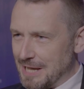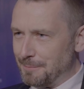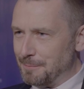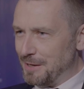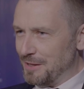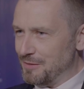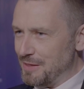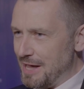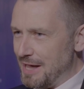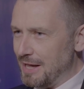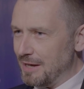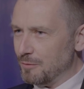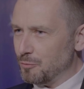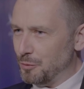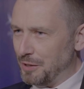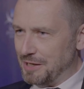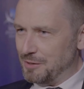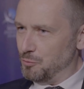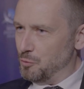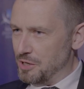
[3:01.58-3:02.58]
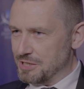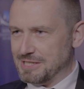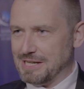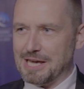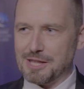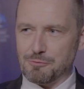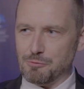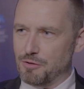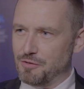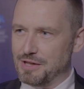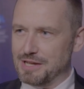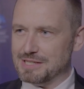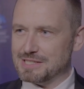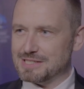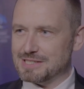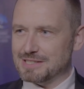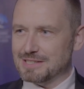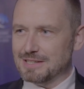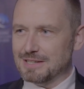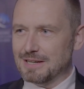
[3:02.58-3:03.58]
happening there. We can work together on
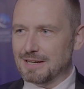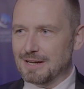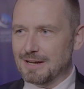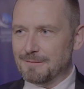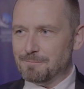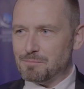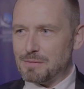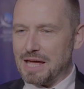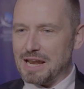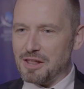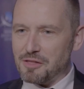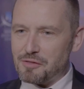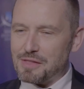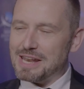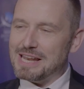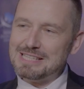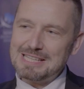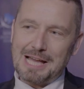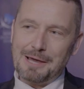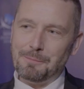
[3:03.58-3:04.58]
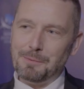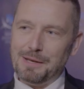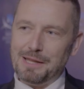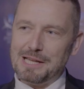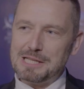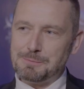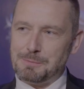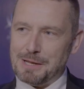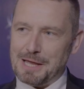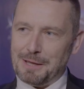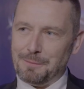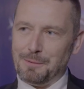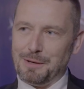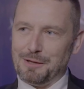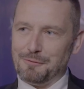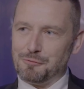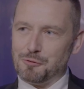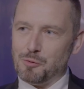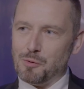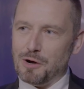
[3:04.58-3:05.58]
this. And I think that is happening. It's been
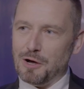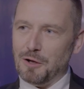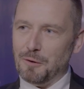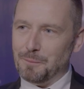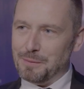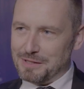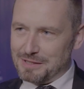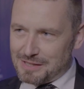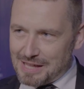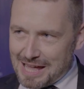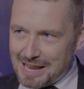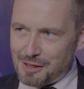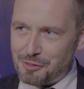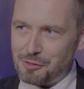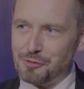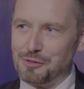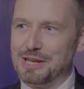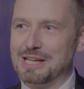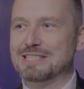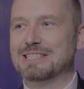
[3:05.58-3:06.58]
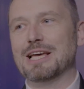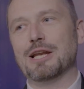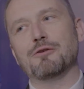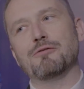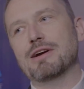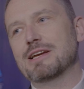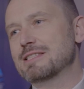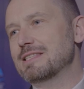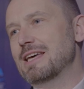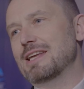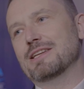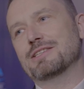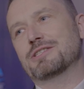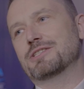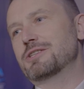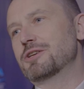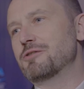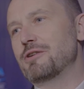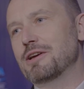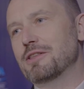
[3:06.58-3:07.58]
happening for a while, but anything that accelerates that is
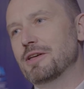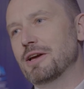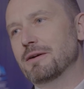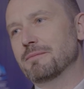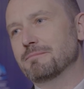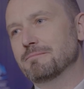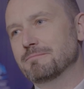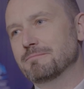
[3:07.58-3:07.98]
just a great thing.